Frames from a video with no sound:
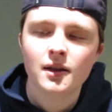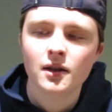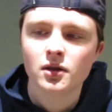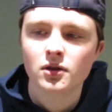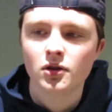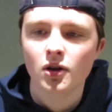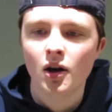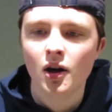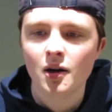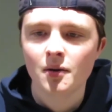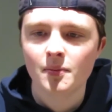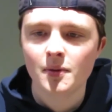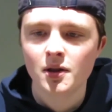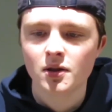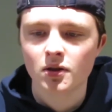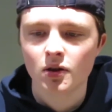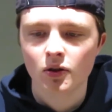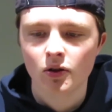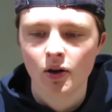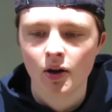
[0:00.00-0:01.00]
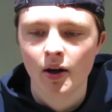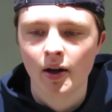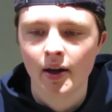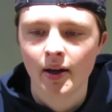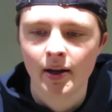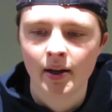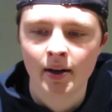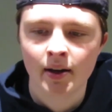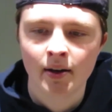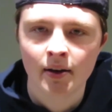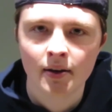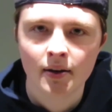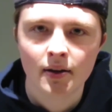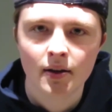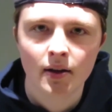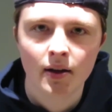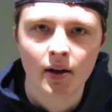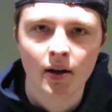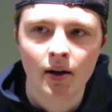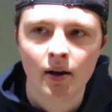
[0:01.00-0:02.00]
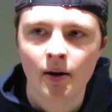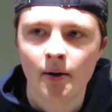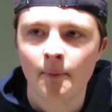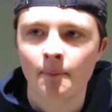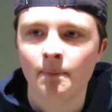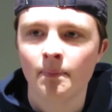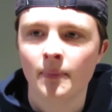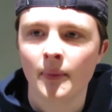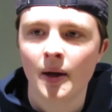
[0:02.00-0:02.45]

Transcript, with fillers: the song means a lot and um,